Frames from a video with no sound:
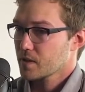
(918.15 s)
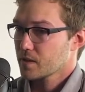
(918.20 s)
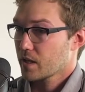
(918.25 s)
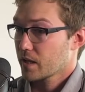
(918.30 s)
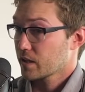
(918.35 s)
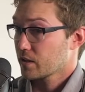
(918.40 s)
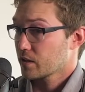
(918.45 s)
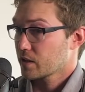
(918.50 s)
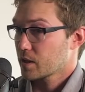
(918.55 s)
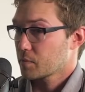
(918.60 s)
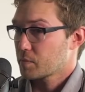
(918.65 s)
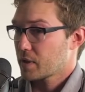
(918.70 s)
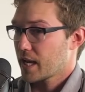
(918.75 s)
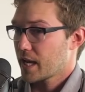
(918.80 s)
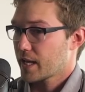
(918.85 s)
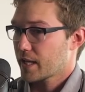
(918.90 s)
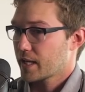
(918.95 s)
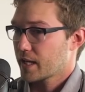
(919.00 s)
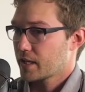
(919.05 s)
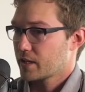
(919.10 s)
like looking
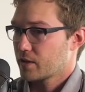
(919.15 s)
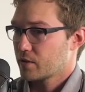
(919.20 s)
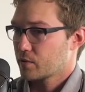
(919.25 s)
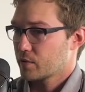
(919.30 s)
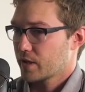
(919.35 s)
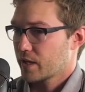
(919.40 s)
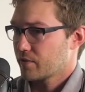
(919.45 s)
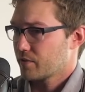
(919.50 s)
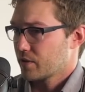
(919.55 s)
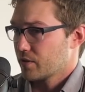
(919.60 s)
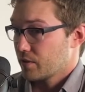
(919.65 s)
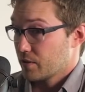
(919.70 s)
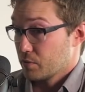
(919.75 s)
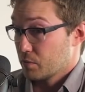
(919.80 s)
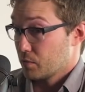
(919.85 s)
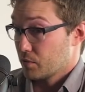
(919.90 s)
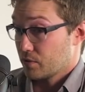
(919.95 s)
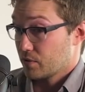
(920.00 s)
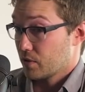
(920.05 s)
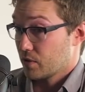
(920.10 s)
back at it or whatever,
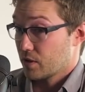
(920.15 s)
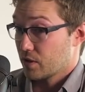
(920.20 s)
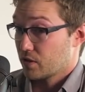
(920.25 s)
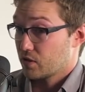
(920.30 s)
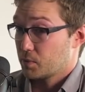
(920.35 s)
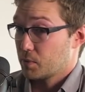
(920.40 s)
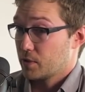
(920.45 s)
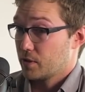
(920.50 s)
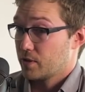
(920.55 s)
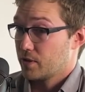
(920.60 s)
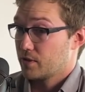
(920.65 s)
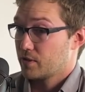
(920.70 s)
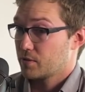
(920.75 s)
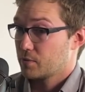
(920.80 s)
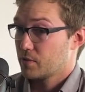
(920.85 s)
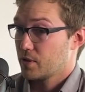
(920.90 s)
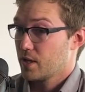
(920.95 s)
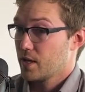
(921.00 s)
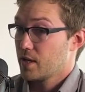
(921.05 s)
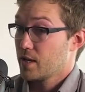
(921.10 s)
it was a good
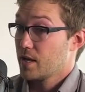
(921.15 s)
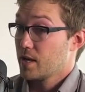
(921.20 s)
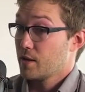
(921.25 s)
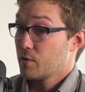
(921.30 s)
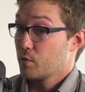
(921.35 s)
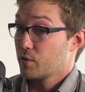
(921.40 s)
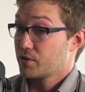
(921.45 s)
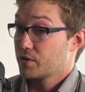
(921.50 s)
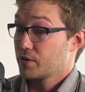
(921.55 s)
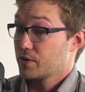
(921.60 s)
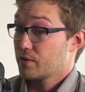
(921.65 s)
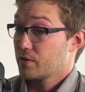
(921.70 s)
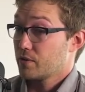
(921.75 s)
experience. Wasn't